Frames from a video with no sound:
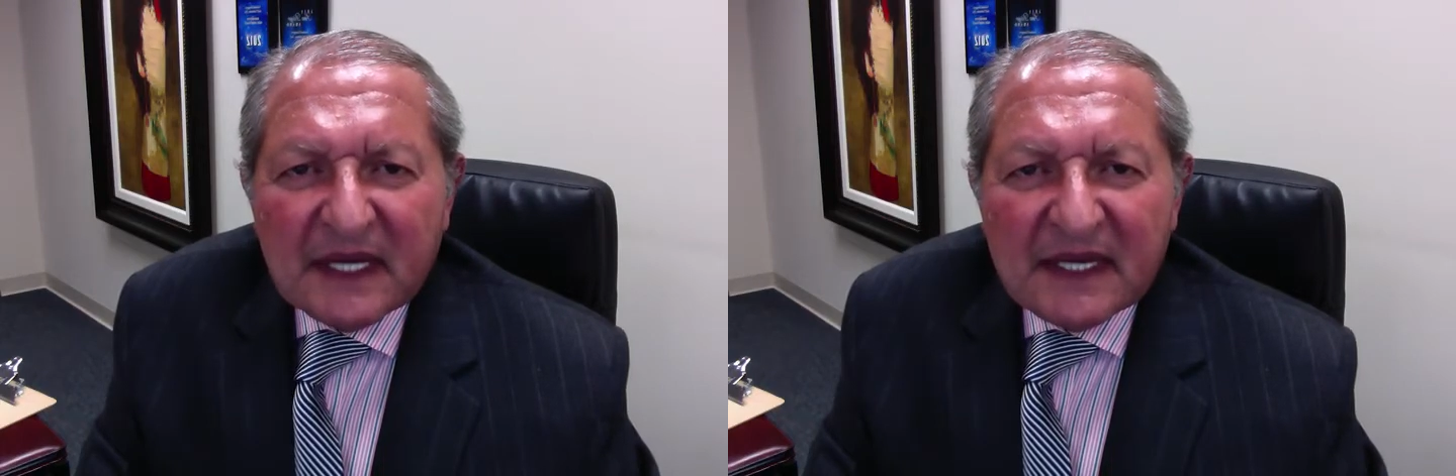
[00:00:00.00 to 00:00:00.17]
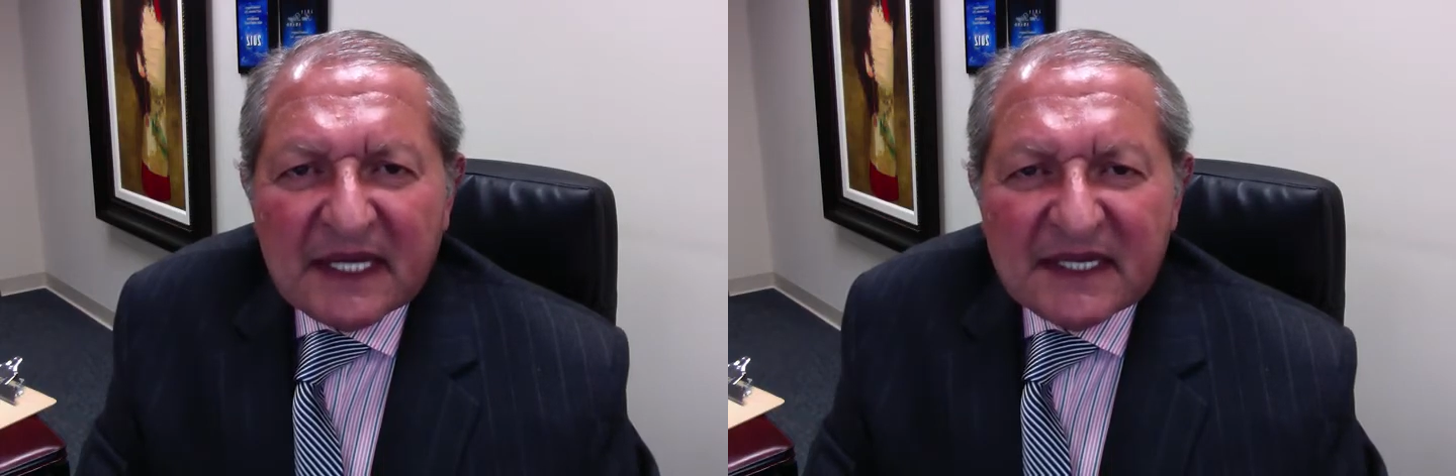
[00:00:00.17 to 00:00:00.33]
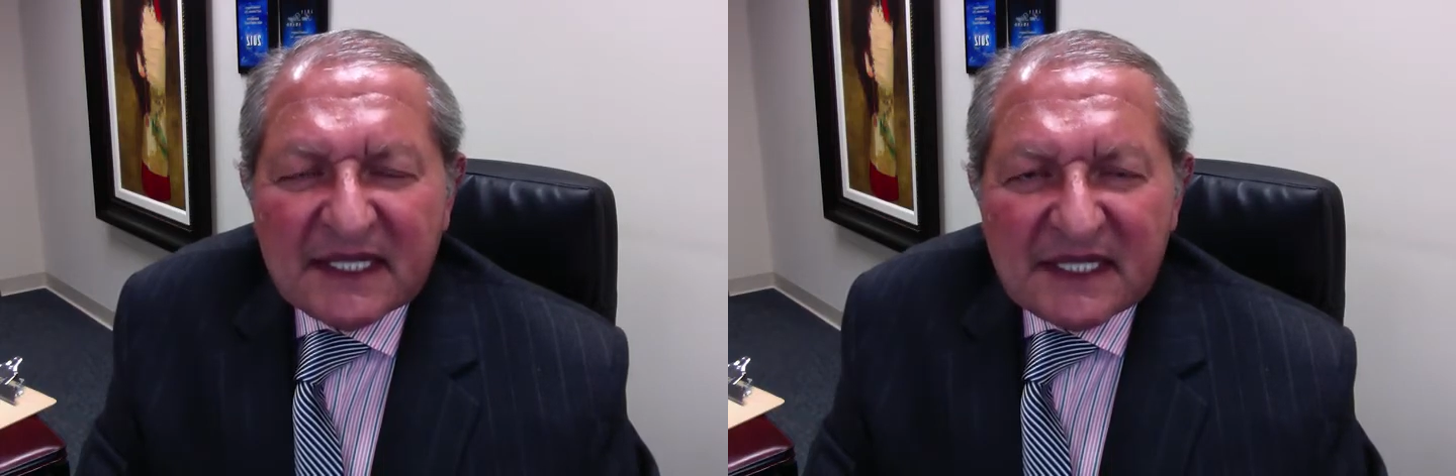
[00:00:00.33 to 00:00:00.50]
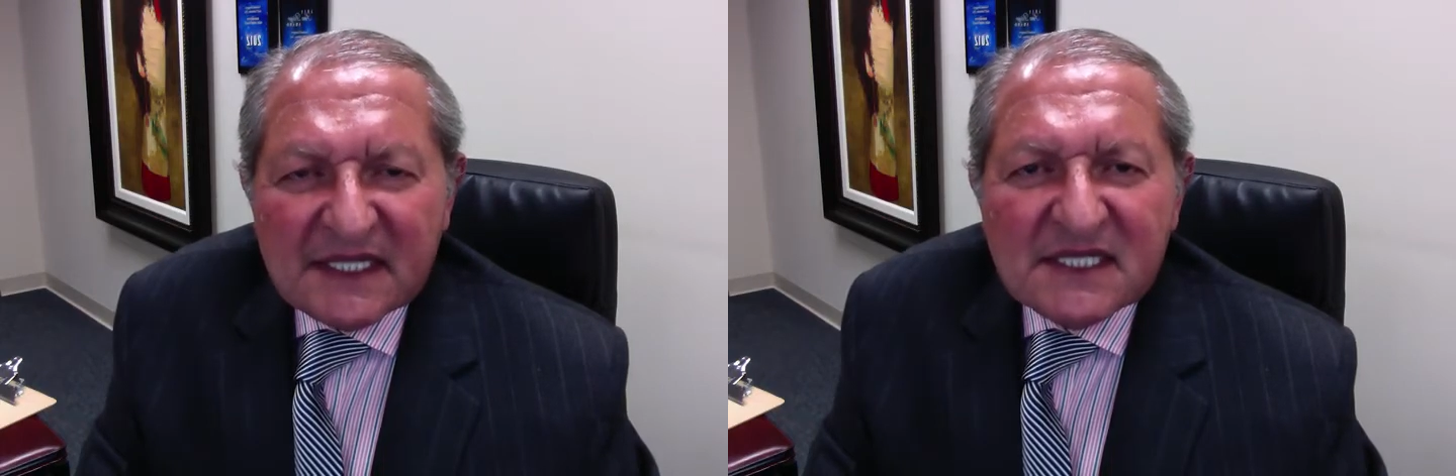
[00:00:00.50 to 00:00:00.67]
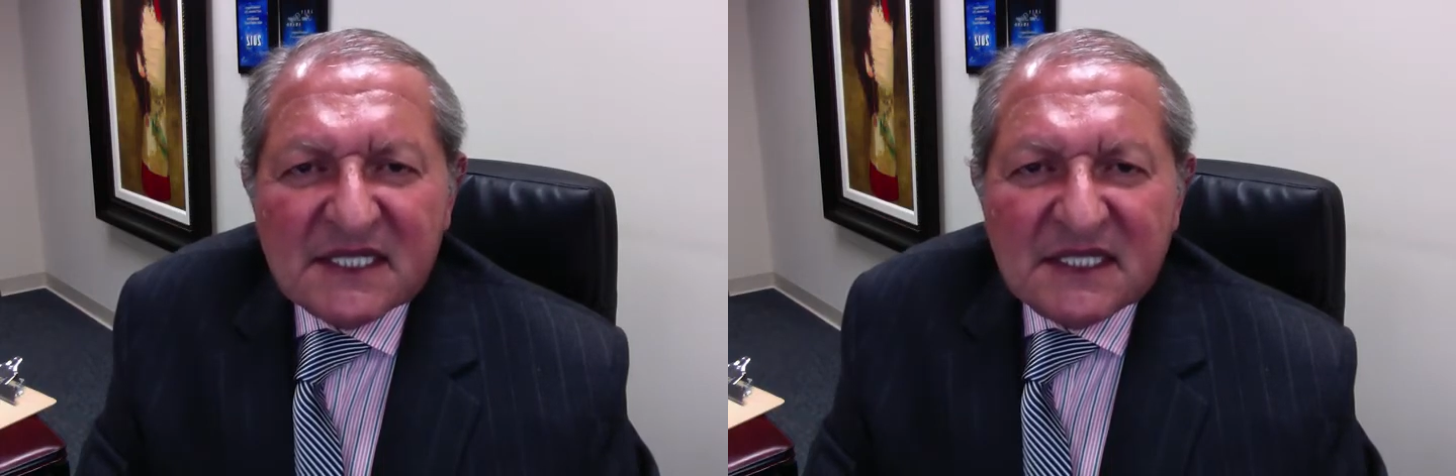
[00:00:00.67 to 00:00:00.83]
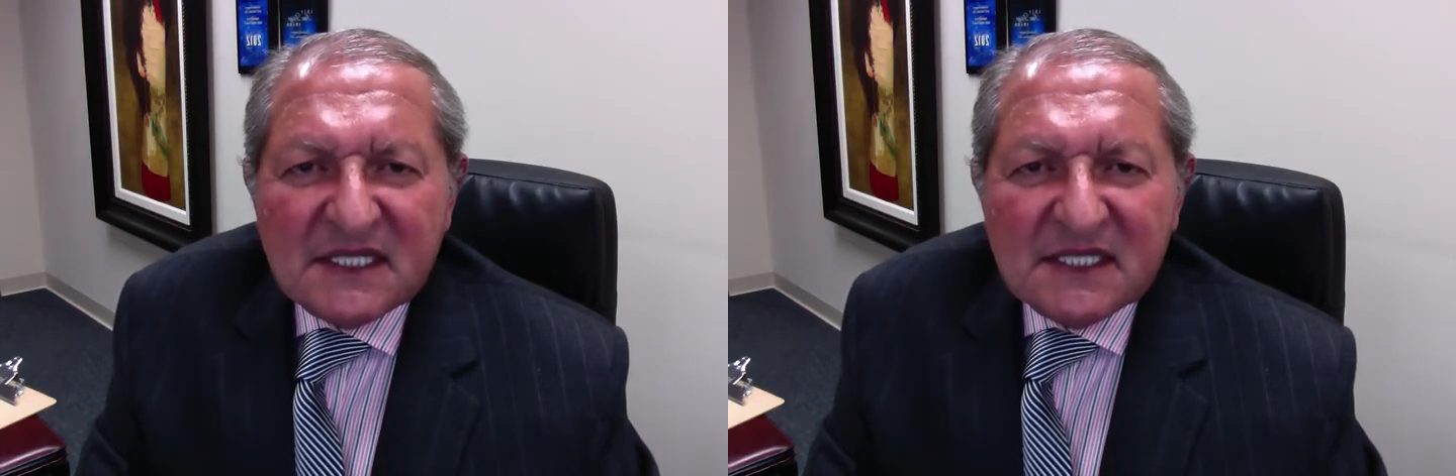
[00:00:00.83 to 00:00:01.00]
that the
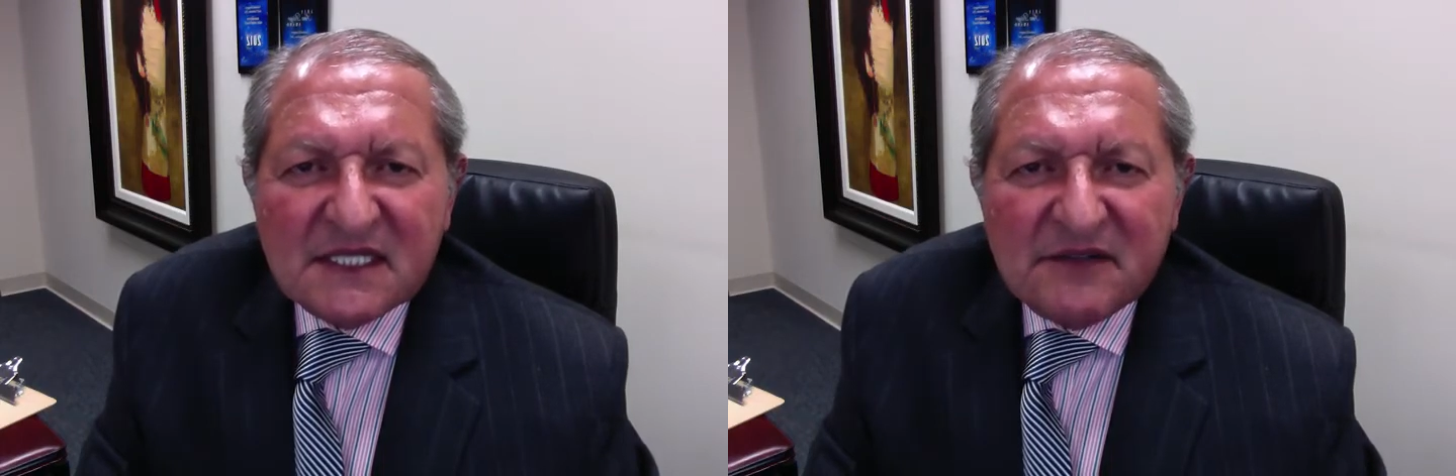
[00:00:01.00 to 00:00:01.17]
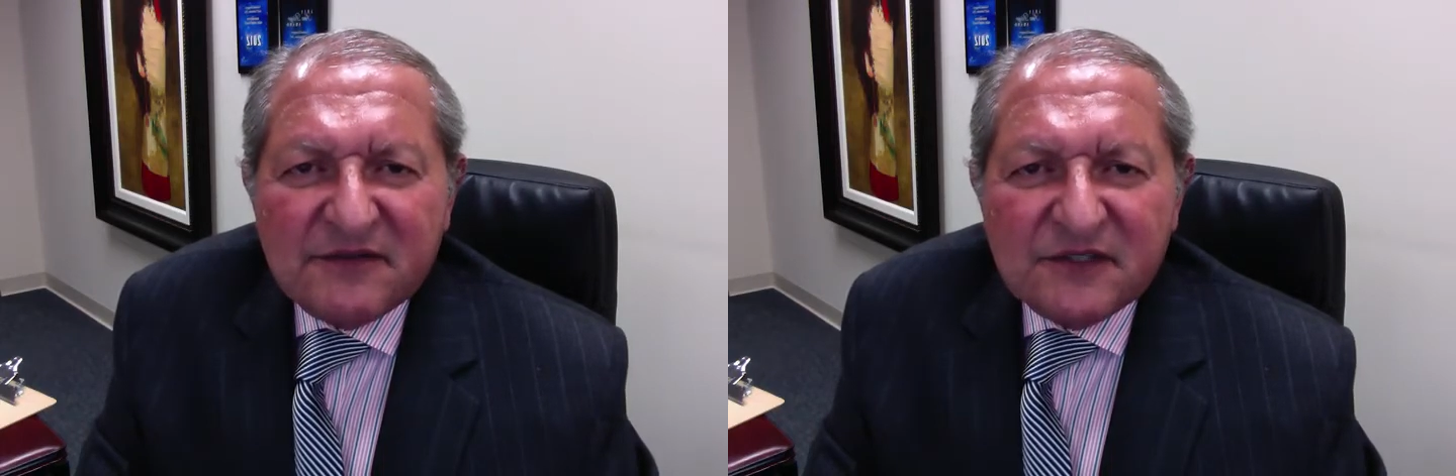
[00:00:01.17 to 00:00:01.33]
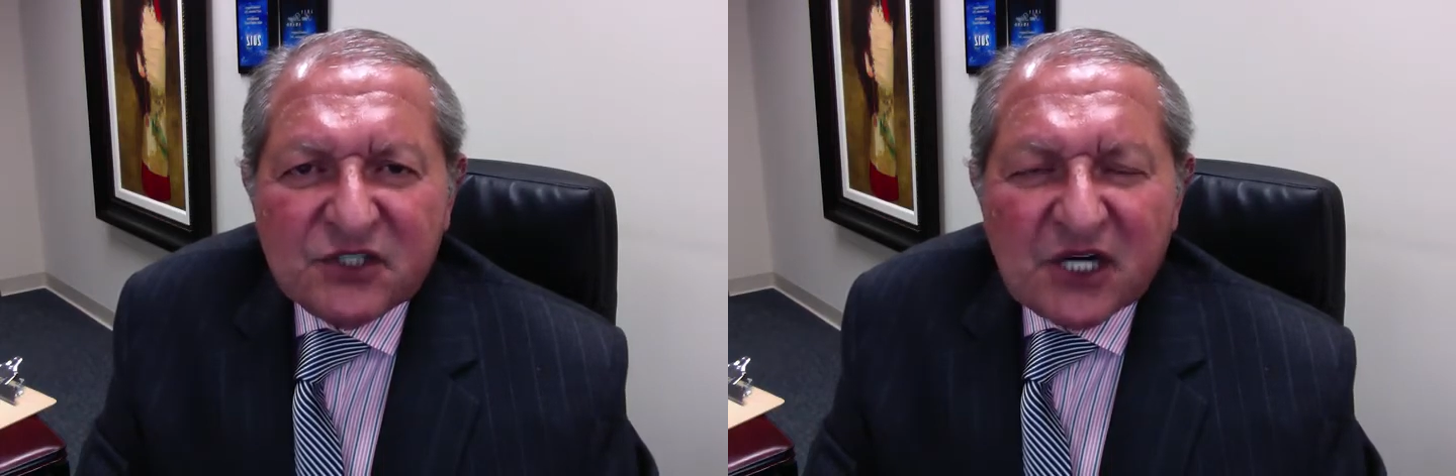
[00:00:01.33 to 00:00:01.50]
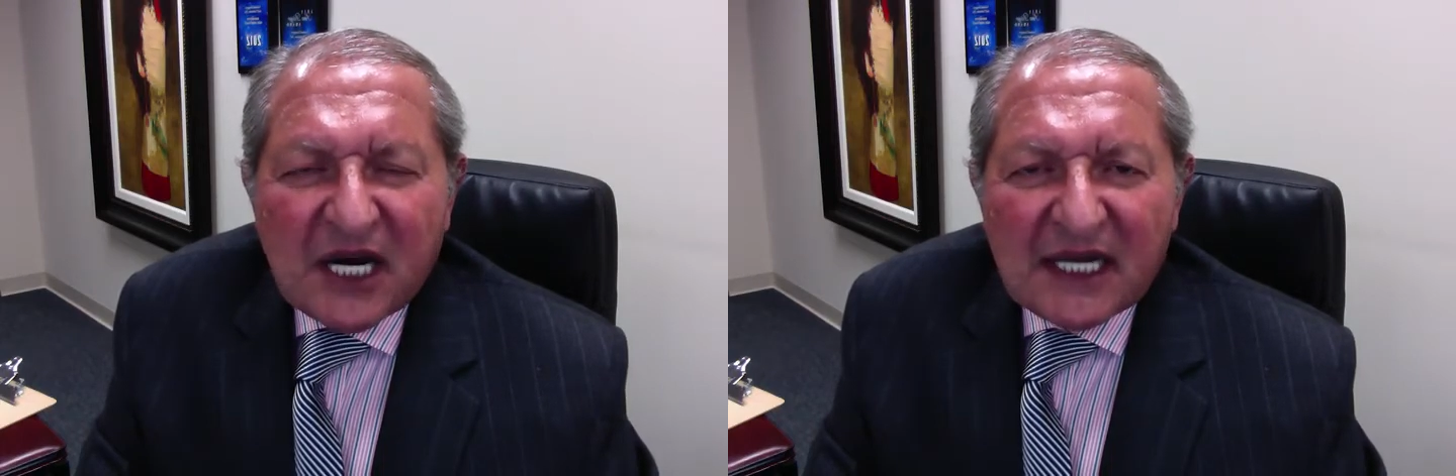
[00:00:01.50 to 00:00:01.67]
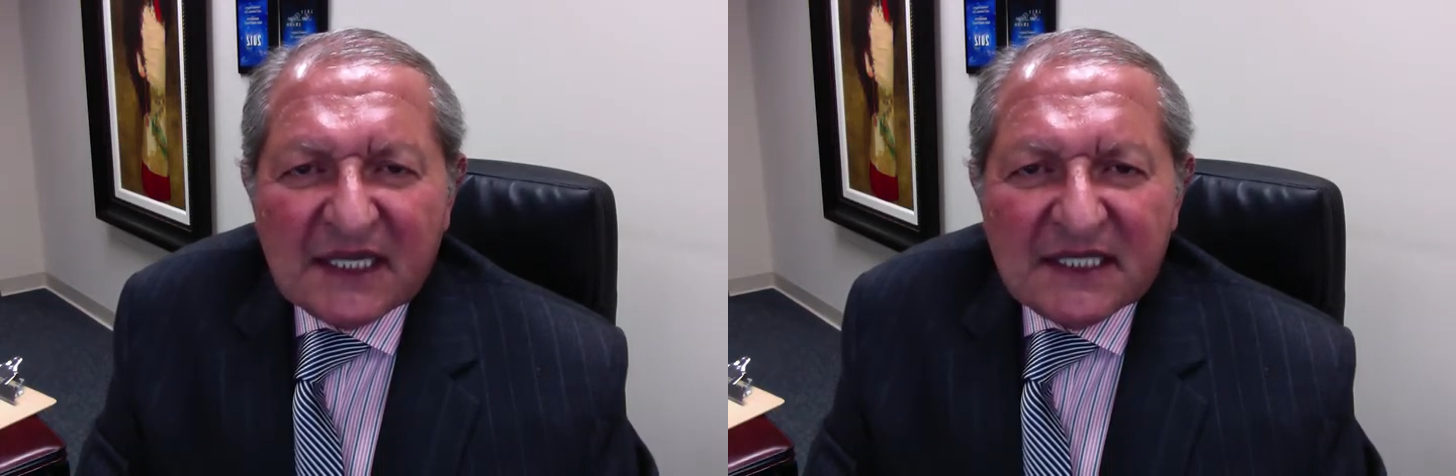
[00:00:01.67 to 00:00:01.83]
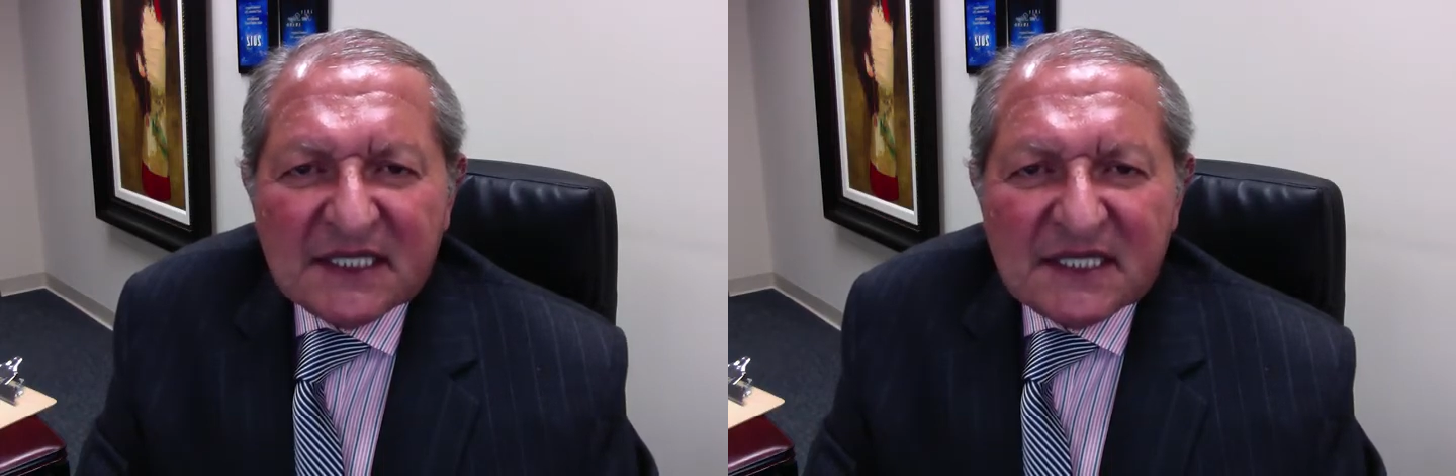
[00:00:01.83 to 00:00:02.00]
incidence of
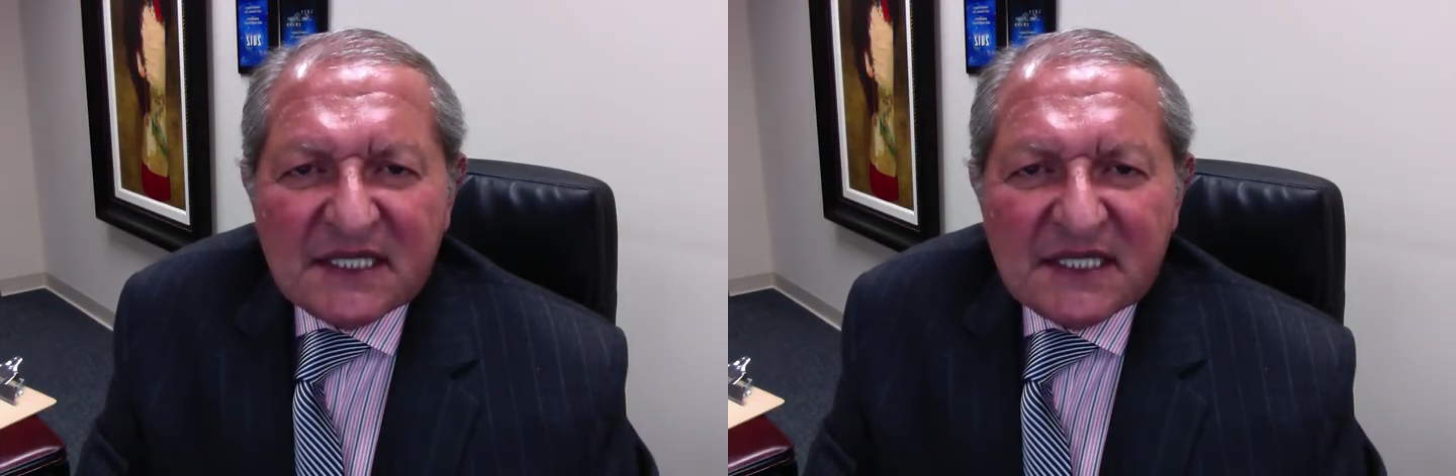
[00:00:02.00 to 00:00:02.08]
child and